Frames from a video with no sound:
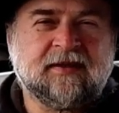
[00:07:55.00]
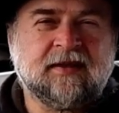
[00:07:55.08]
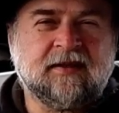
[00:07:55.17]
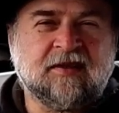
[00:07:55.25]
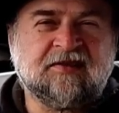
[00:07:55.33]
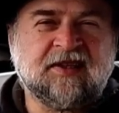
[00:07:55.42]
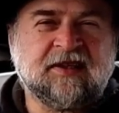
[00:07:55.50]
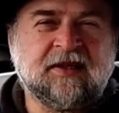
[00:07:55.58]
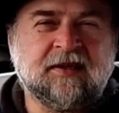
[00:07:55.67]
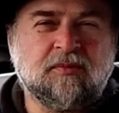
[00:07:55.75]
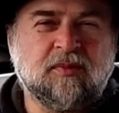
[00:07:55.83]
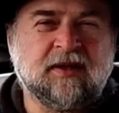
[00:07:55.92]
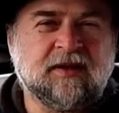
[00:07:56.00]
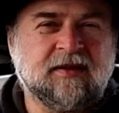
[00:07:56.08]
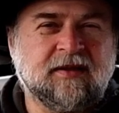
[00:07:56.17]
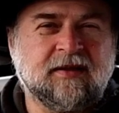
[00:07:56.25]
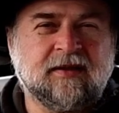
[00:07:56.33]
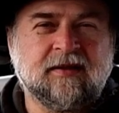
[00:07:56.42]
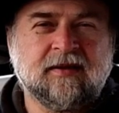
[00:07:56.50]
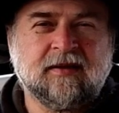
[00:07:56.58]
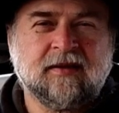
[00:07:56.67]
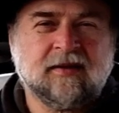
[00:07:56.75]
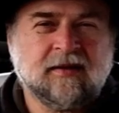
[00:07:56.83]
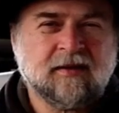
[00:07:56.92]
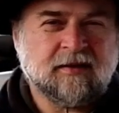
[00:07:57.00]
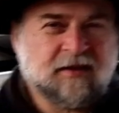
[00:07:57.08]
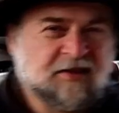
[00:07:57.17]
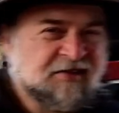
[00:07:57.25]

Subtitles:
the city with this